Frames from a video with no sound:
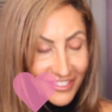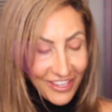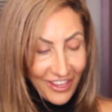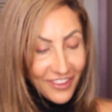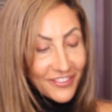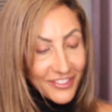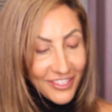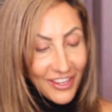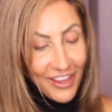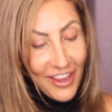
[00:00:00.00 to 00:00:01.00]

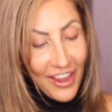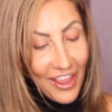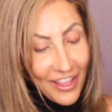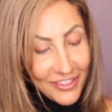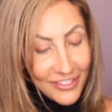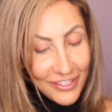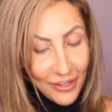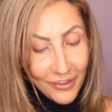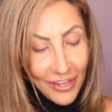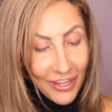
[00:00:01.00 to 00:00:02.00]
gift. And
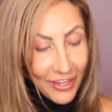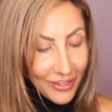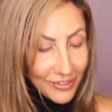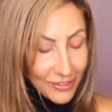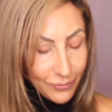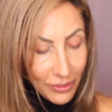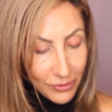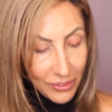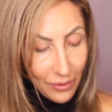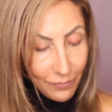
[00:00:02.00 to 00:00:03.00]
so it is the
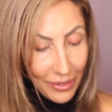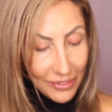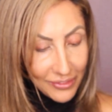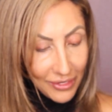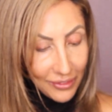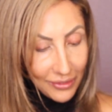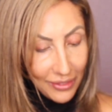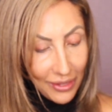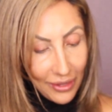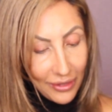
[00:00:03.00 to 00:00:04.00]
most amazing
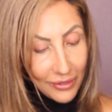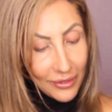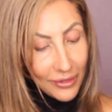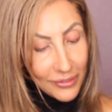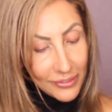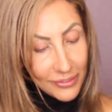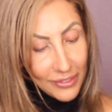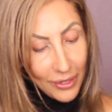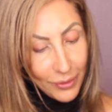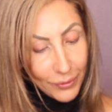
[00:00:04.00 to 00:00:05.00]
thing.
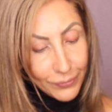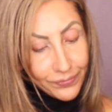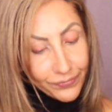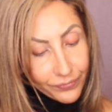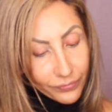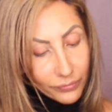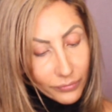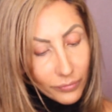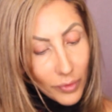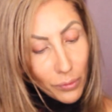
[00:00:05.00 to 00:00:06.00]
So
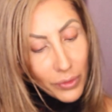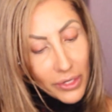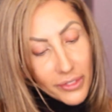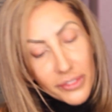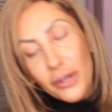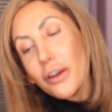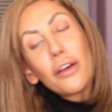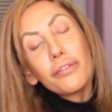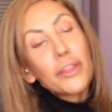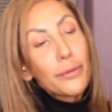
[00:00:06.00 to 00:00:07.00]
we're going to start
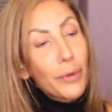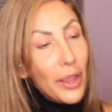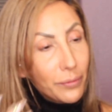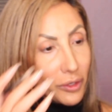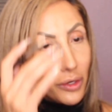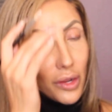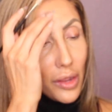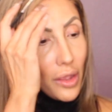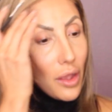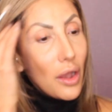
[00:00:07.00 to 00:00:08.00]
off with the primer
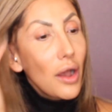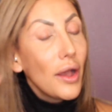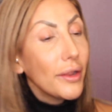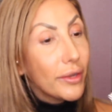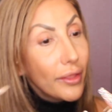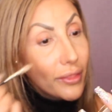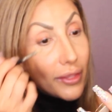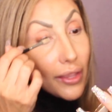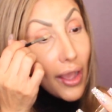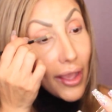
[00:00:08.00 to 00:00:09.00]
on
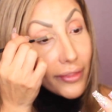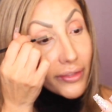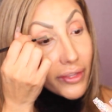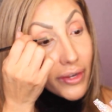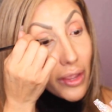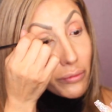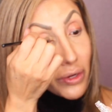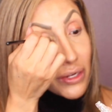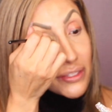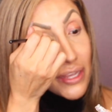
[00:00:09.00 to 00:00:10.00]
the eyelid, and we're
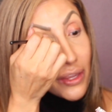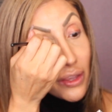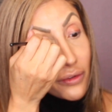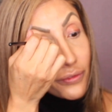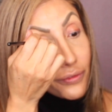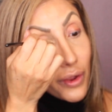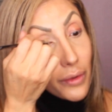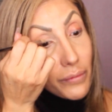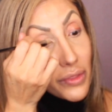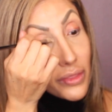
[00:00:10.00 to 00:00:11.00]
going to take it
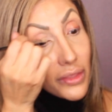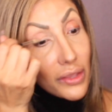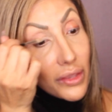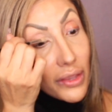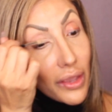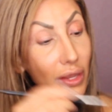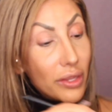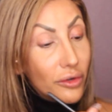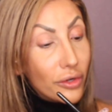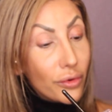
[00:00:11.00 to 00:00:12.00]
from the
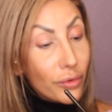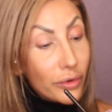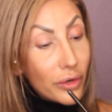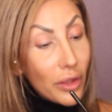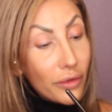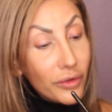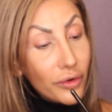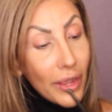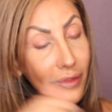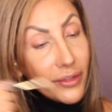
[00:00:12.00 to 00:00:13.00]
inner corner of your
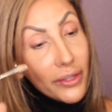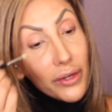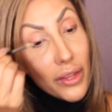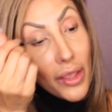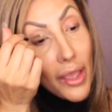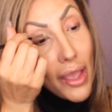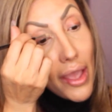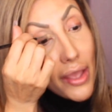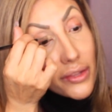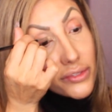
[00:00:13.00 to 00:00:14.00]
eyelid
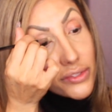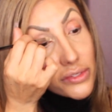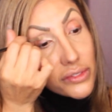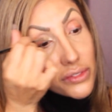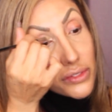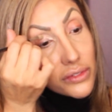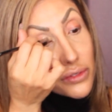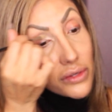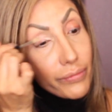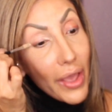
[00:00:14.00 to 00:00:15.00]
and just
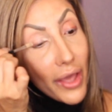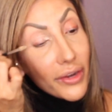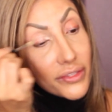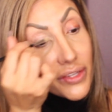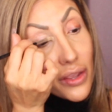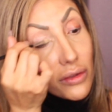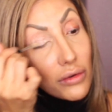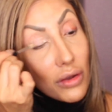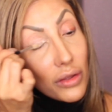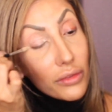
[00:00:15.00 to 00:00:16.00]
pat it down
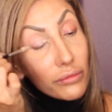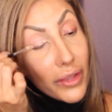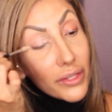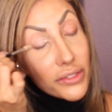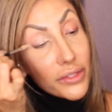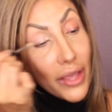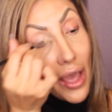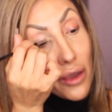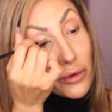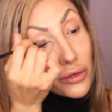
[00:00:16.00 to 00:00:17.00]
all the way to the
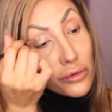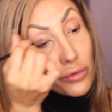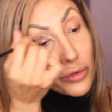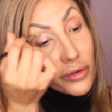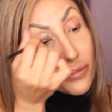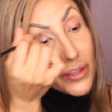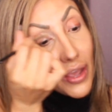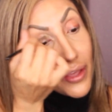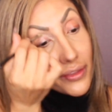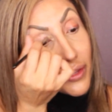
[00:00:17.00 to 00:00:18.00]
outer corner of the
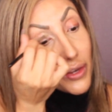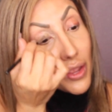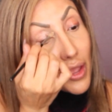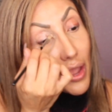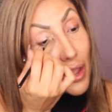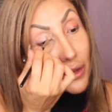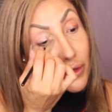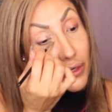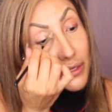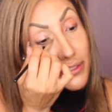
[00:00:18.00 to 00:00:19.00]
eyelid. And
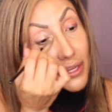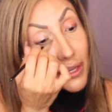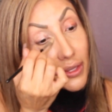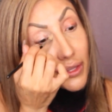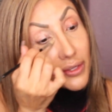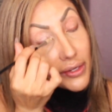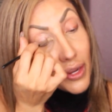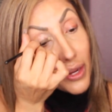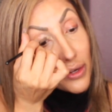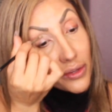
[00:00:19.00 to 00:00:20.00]
you're going to take it
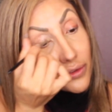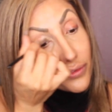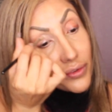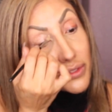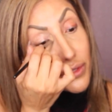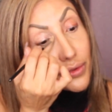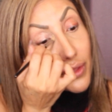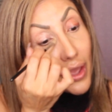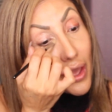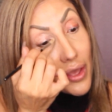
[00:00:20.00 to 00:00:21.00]
kind of to
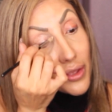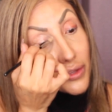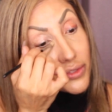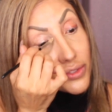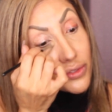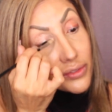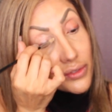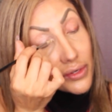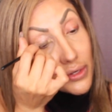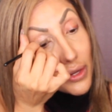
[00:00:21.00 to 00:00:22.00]
the edge
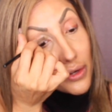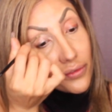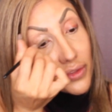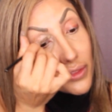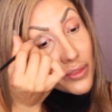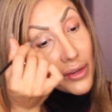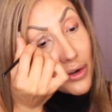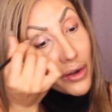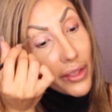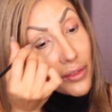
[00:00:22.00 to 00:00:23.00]
and kind of in
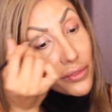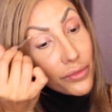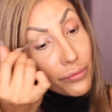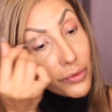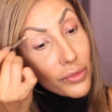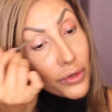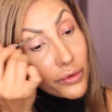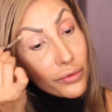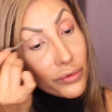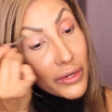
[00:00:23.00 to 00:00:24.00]
there and through the
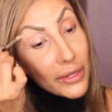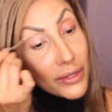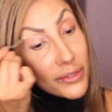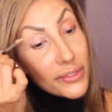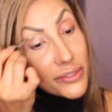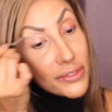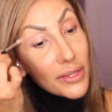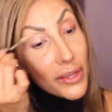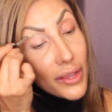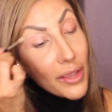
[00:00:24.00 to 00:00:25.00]

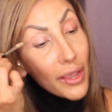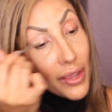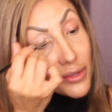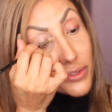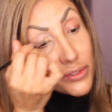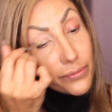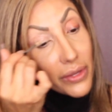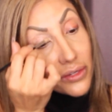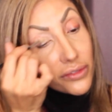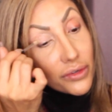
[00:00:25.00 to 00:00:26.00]
crease, and just
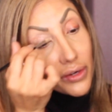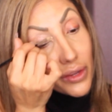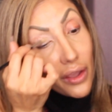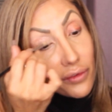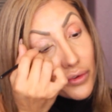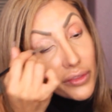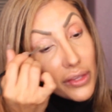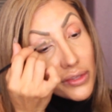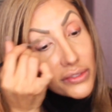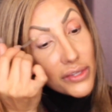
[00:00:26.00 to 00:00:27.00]
make sure to cover
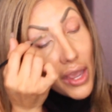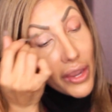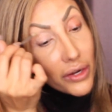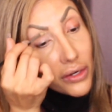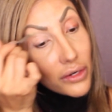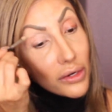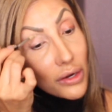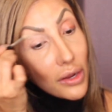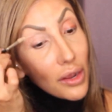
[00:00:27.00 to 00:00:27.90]
the entire